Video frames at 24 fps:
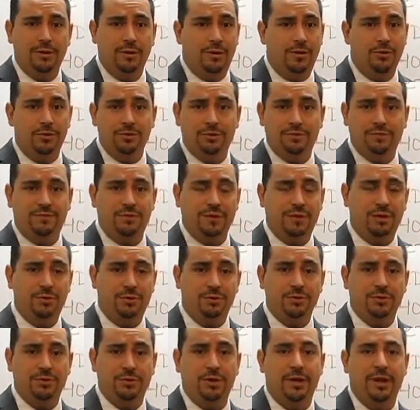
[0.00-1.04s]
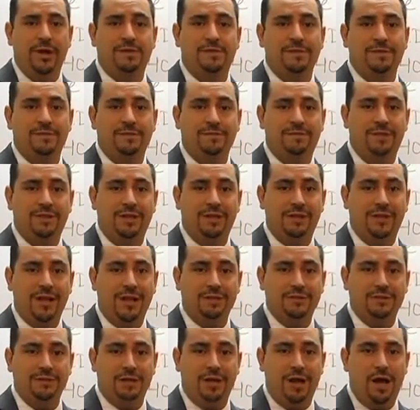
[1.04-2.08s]
All those vehicles are in excess of
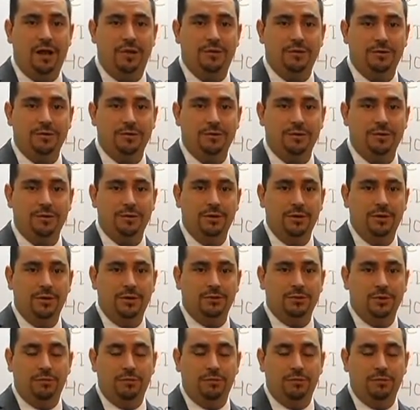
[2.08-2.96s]
$50,000.